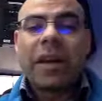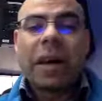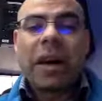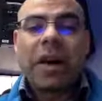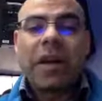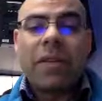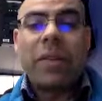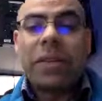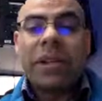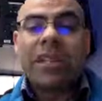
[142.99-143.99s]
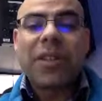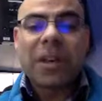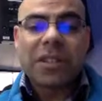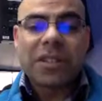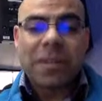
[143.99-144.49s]
For the next
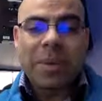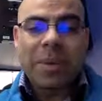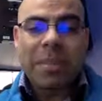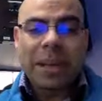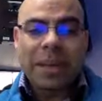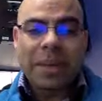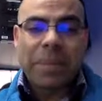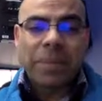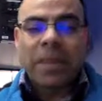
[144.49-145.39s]
violin is going to be a melody.